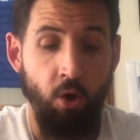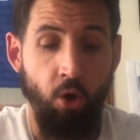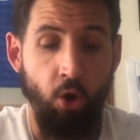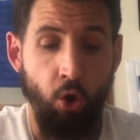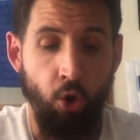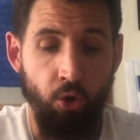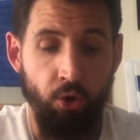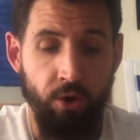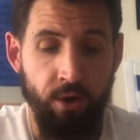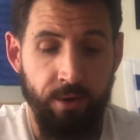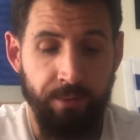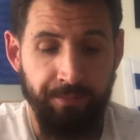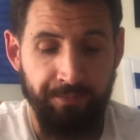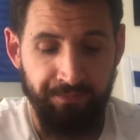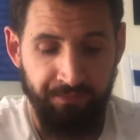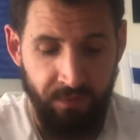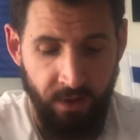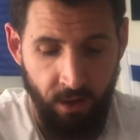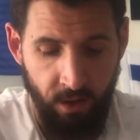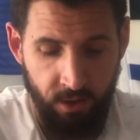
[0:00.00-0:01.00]
on
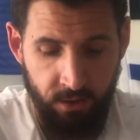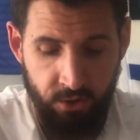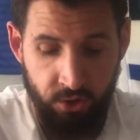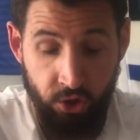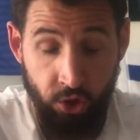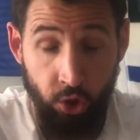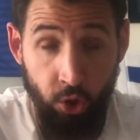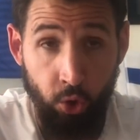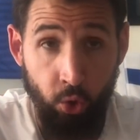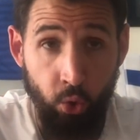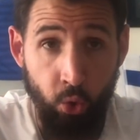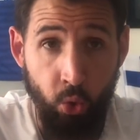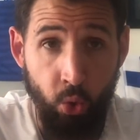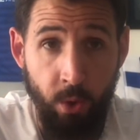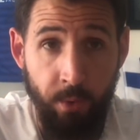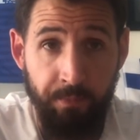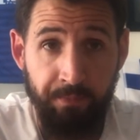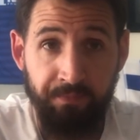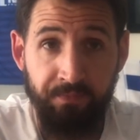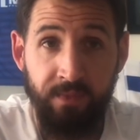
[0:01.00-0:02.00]

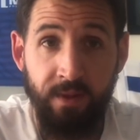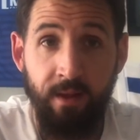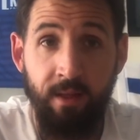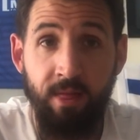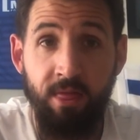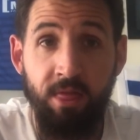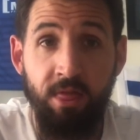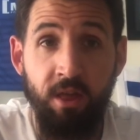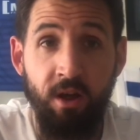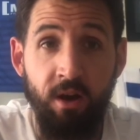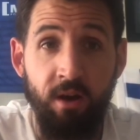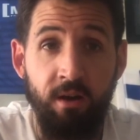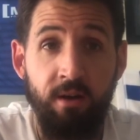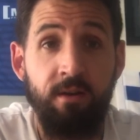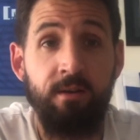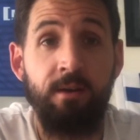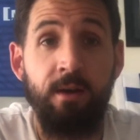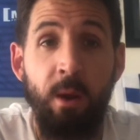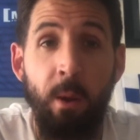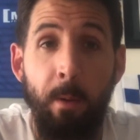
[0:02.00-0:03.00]
to the
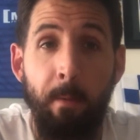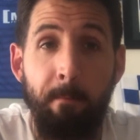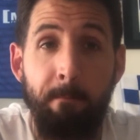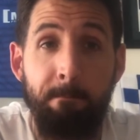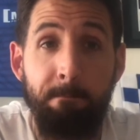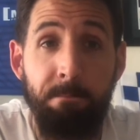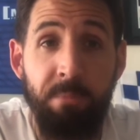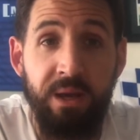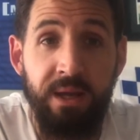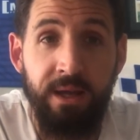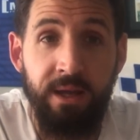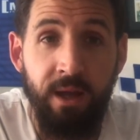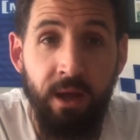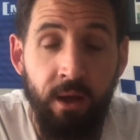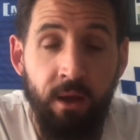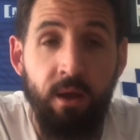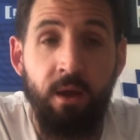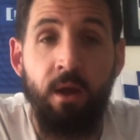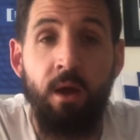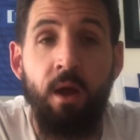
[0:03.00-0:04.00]
big
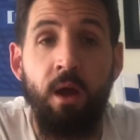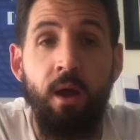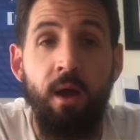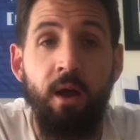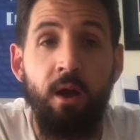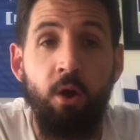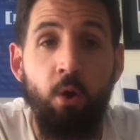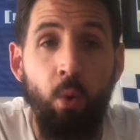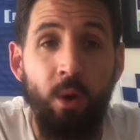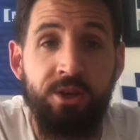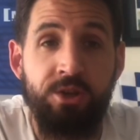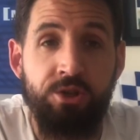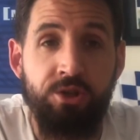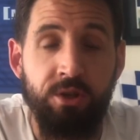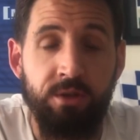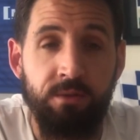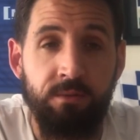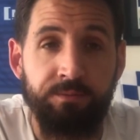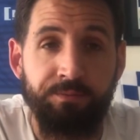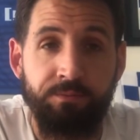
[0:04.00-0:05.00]

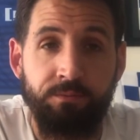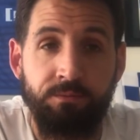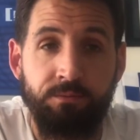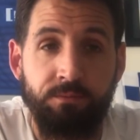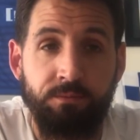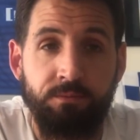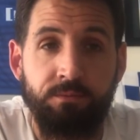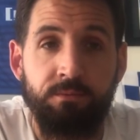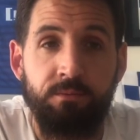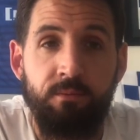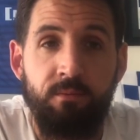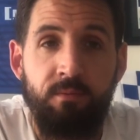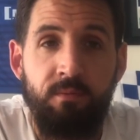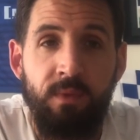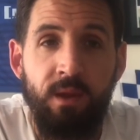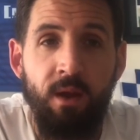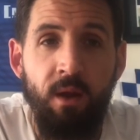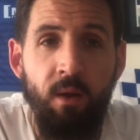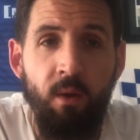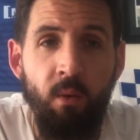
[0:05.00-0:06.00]
question:
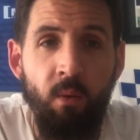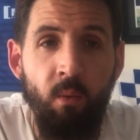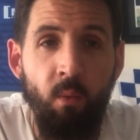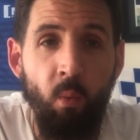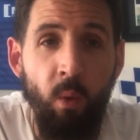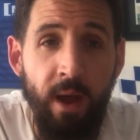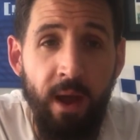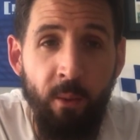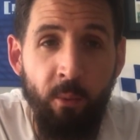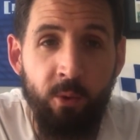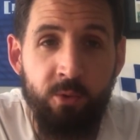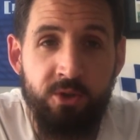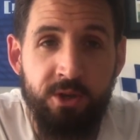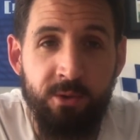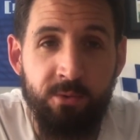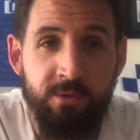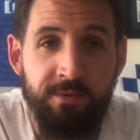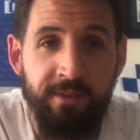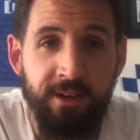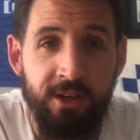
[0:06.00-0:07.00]
where will
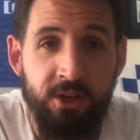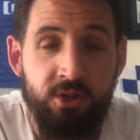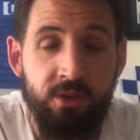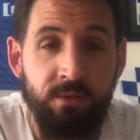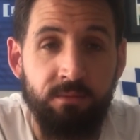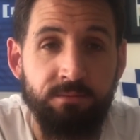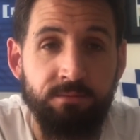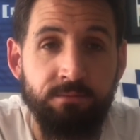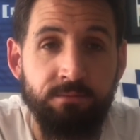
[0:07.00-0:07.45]
Gills finish?